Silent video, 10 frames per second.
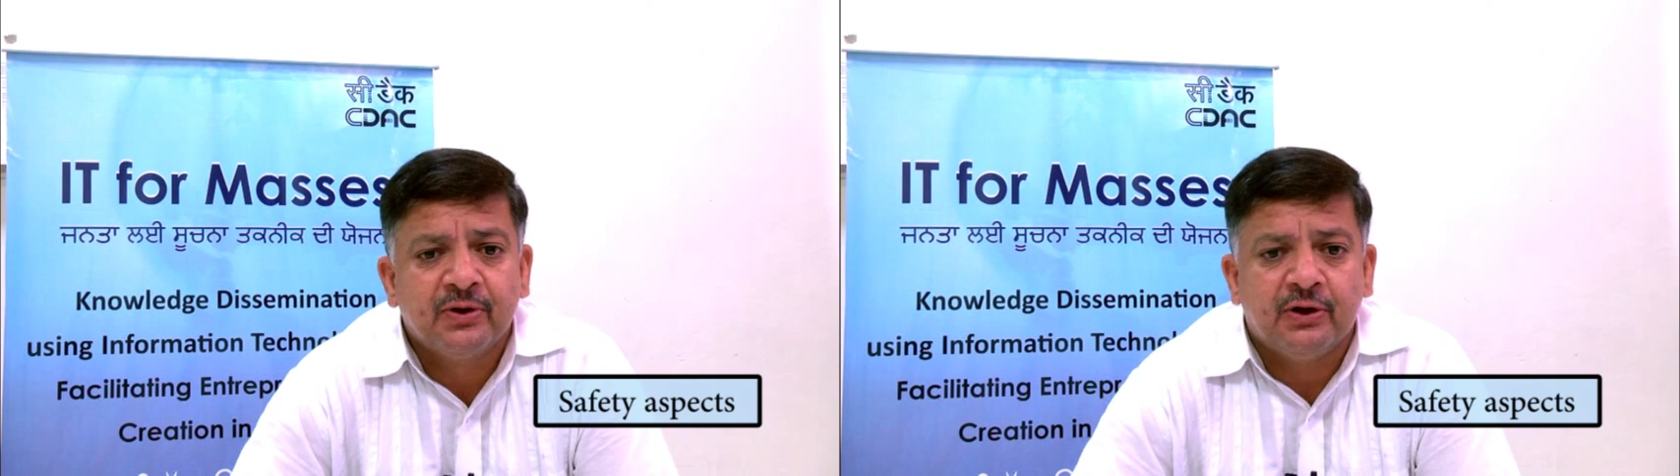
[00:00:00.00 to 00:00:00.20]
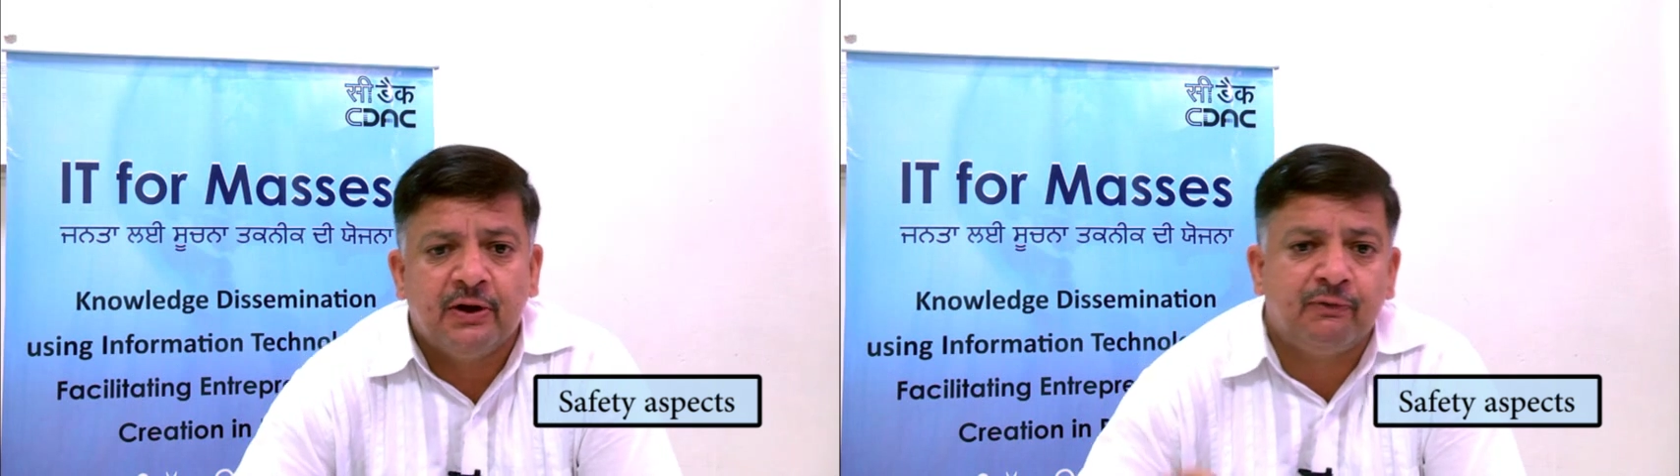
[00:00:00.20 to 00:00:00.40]

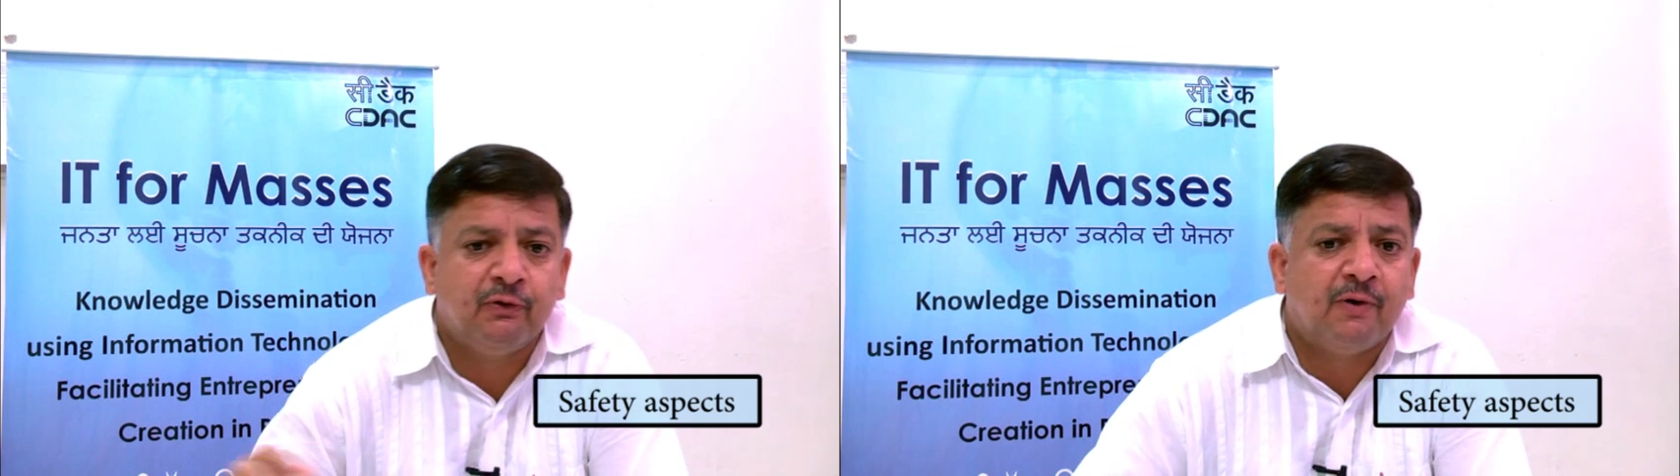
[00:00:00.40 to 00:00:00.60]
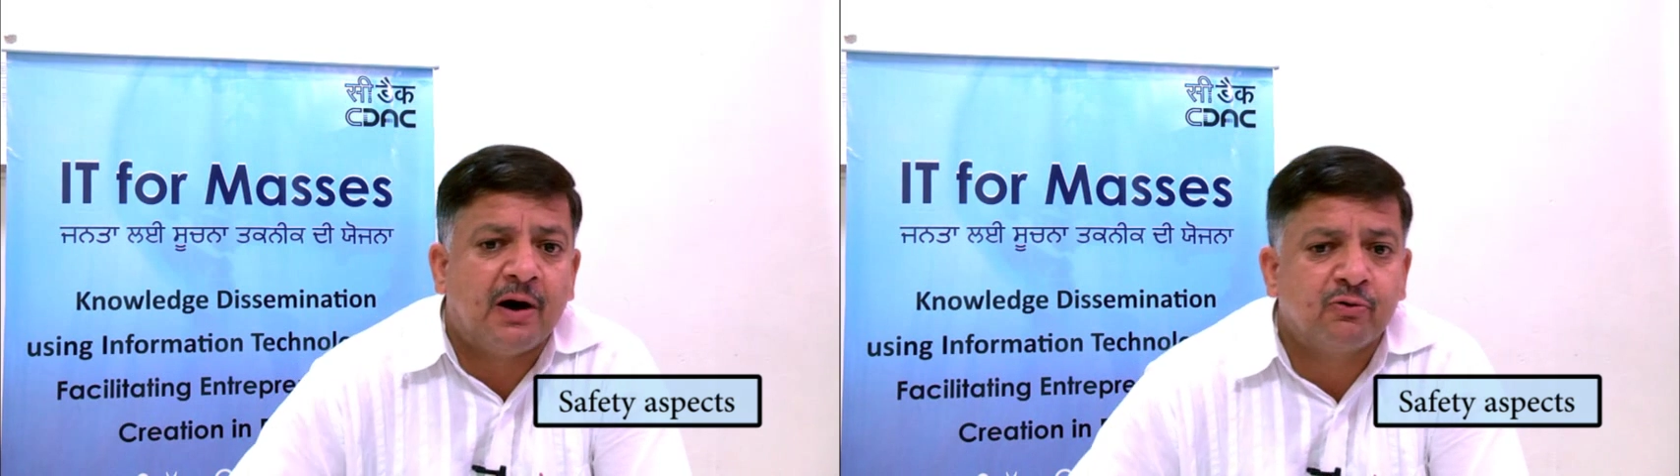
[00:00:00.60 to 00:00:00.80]
If you
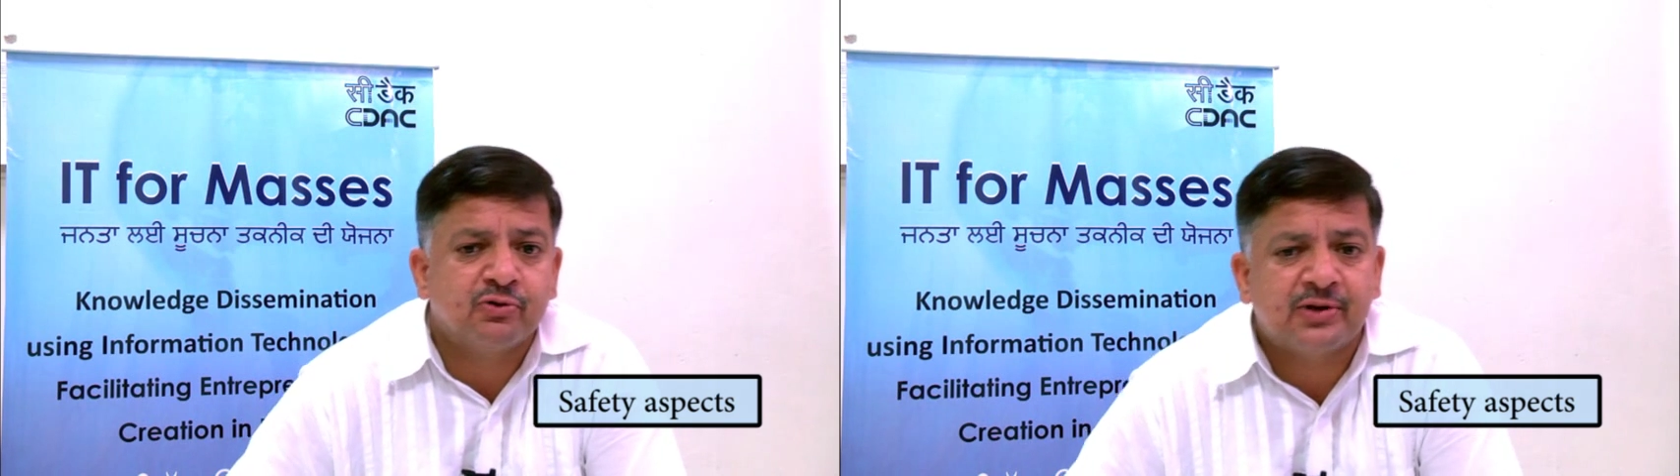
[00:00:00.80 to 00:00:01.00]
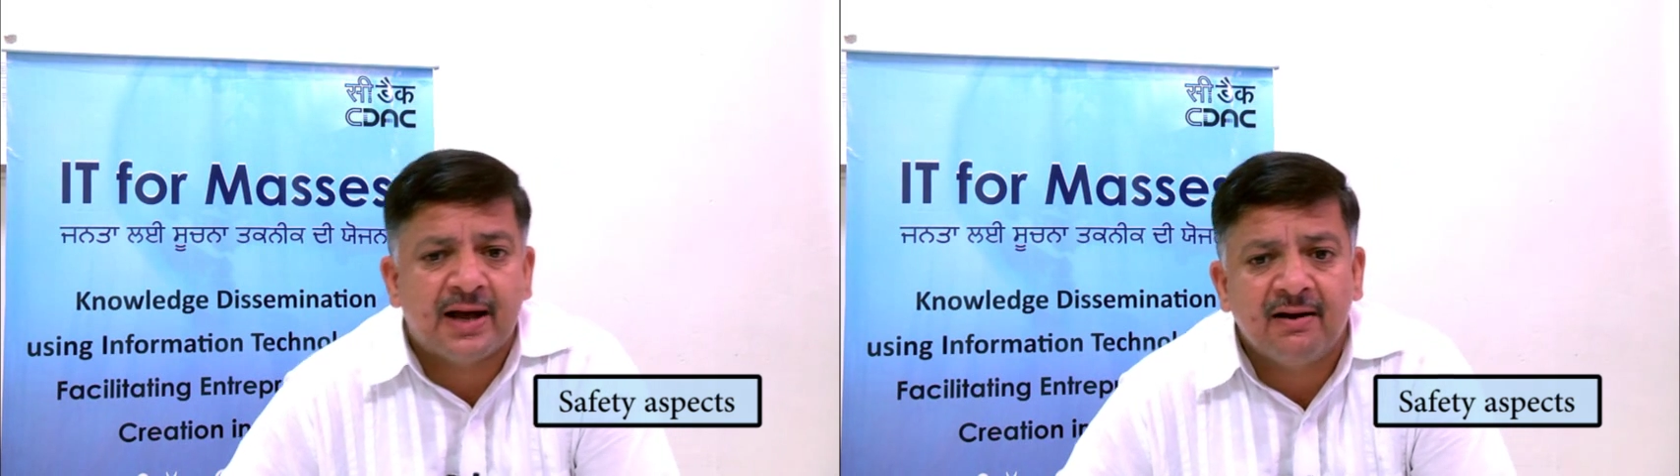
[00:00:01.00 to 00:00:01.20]
want to
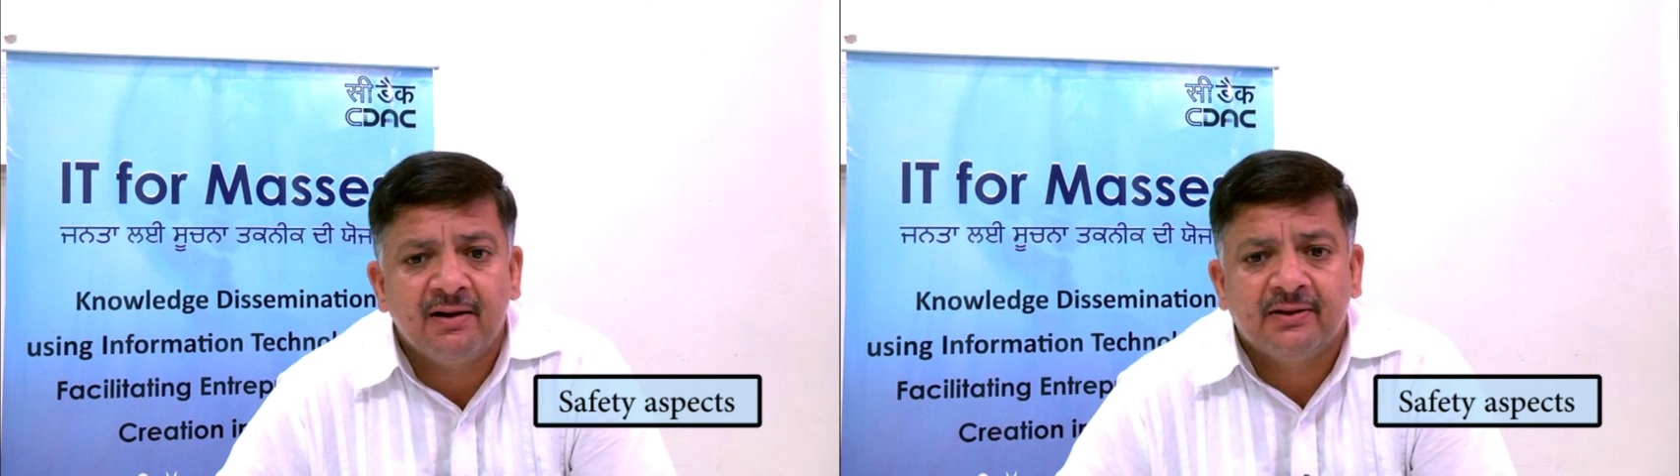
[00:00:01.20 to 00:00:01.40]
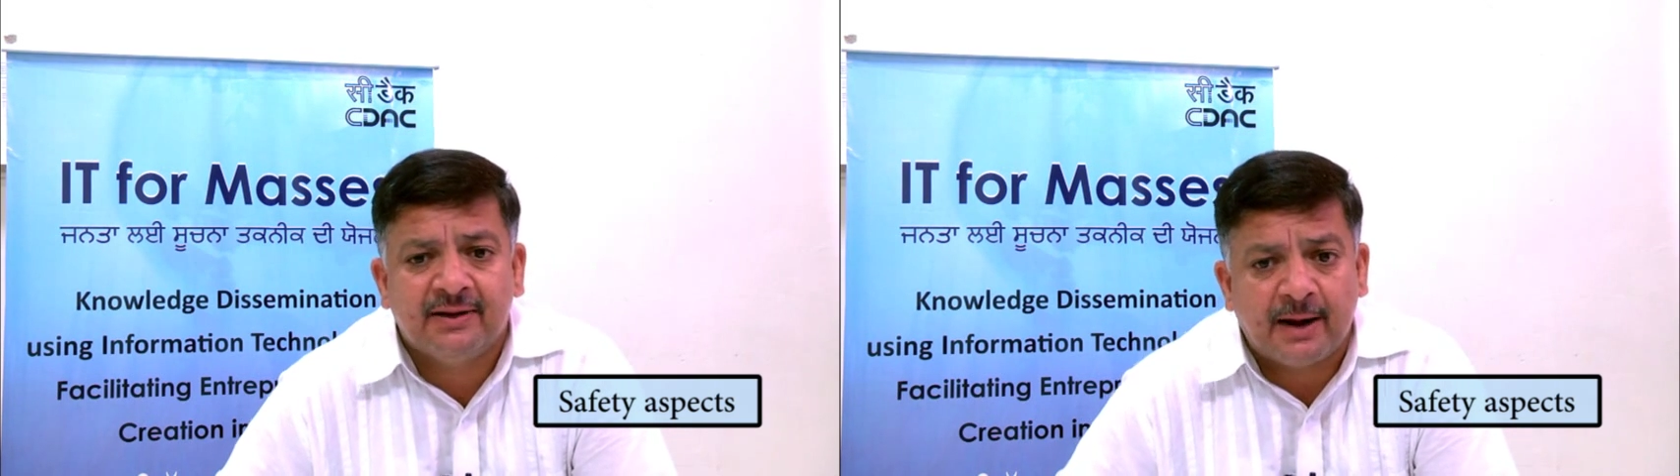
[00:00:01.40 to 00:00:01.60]
sell
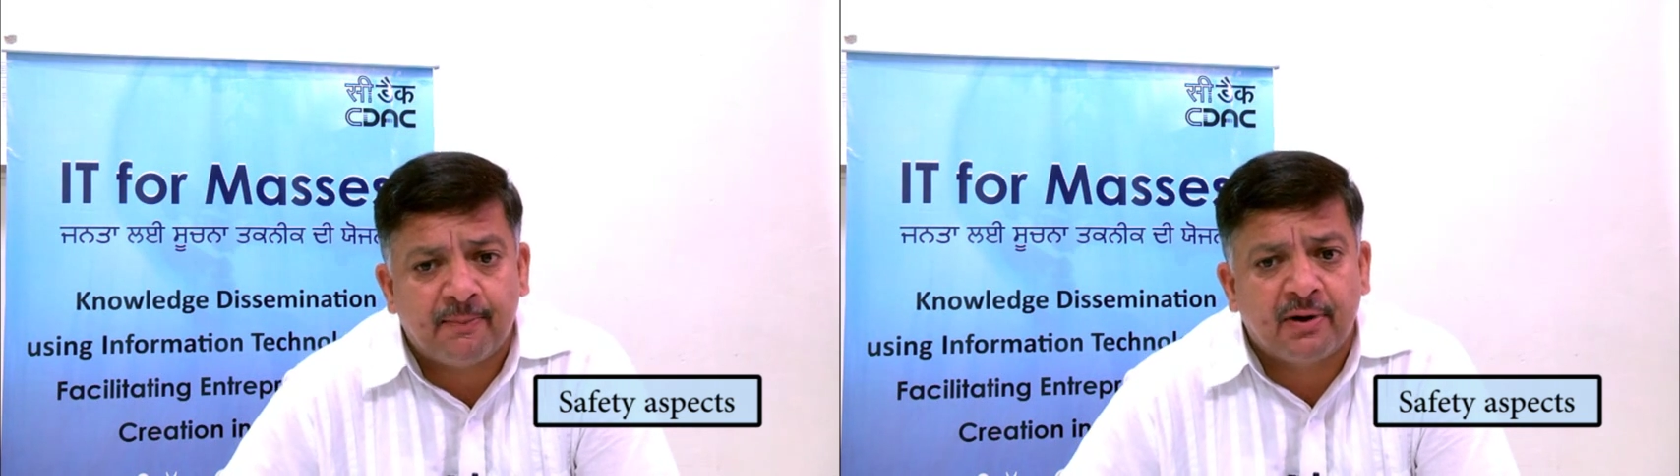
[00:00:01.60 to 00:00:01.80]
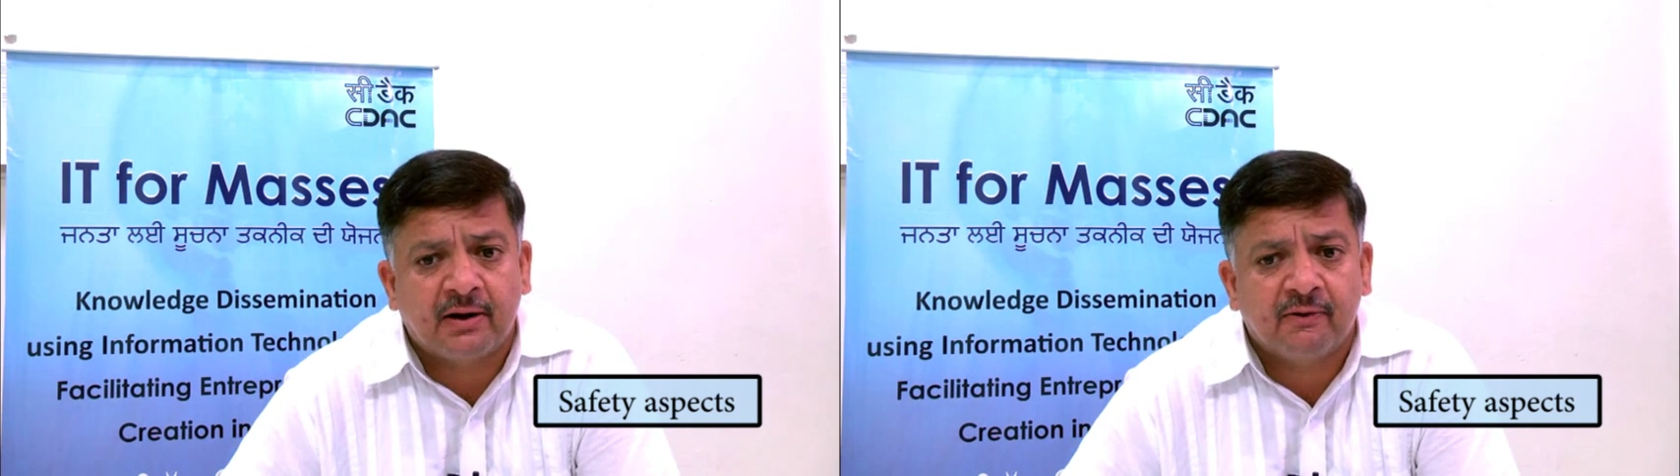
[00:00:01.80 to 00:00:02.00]
that
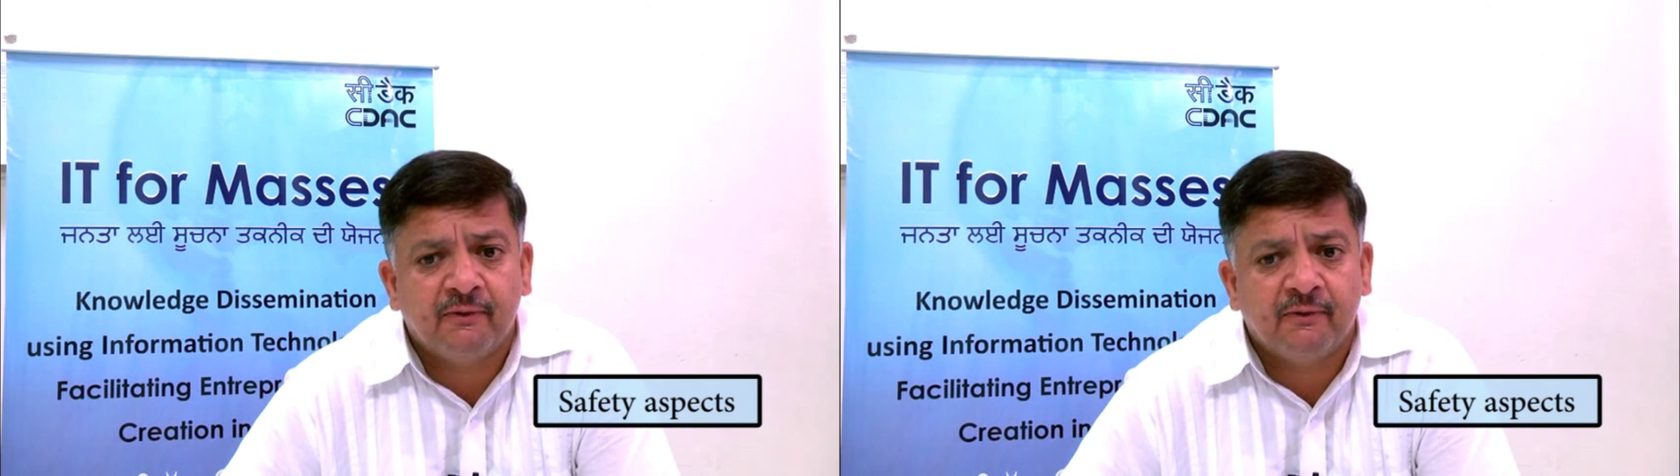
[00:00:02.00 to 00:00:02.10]
product